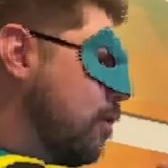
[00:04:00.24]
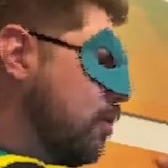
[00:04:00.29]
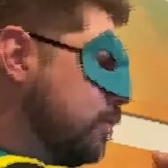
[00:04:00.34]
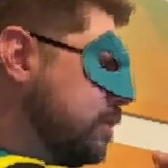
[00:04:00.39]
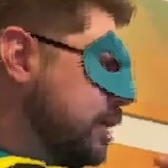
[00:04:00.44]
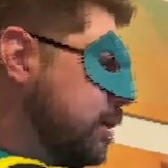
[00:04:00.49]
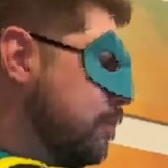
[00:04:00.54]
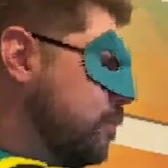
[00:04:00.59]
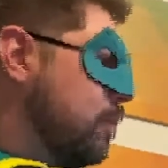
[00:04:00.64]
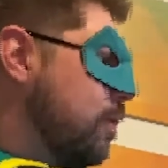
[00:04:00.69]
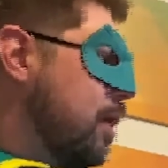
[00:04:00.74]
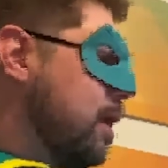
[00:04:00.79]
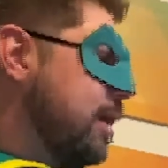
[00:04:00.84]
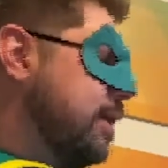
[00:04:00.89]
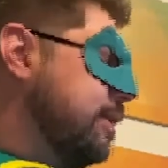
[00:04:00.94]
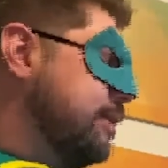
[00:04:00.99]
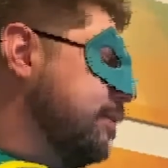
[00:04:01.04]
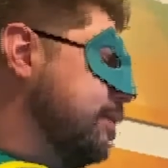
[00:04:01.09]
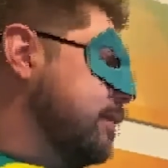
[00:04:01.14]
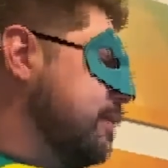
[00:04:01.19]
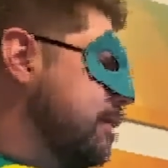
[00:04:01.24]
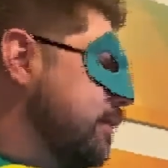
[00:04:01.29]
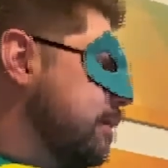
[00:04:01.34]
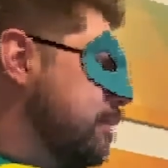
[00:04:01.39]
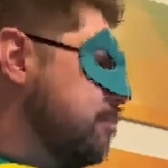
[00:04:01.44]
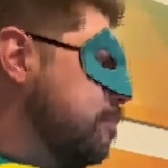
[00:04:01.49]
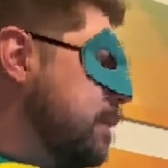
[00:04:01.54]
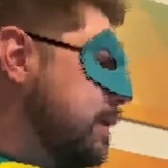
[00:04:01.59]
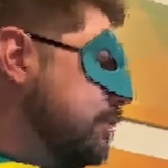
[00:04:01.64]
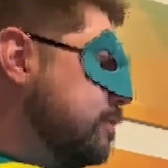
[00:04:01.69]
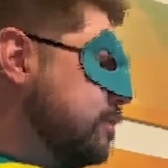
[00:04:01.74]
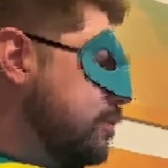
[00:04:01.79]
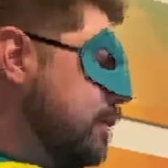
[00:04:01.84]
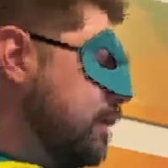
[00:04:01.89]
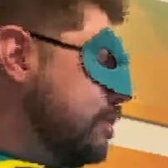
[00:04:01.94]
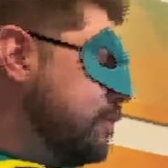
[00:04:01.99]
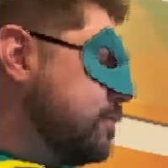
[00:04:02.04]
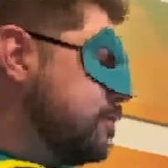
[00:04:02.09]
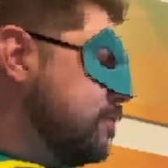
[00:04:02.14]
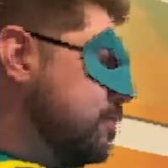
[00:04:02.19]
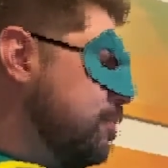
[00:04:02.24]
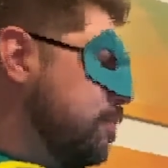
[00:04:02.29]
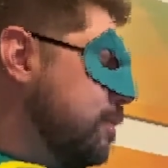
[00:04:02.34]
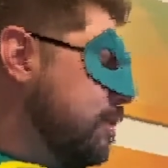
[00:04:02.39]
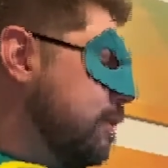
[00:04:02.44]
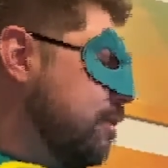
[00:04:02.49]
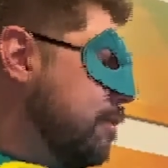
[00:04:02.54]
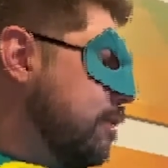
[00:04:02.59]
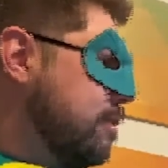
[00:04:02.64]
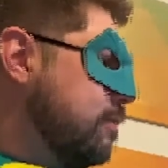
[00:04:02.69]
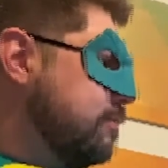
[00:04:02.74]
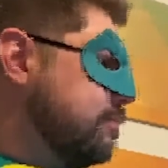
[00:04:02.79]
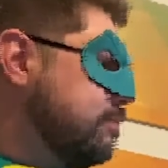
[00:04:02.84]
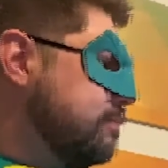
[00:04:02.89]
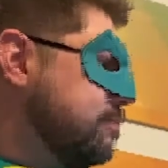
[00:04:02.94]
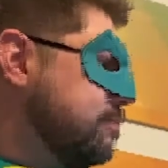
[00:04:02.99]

only one mental health superhero.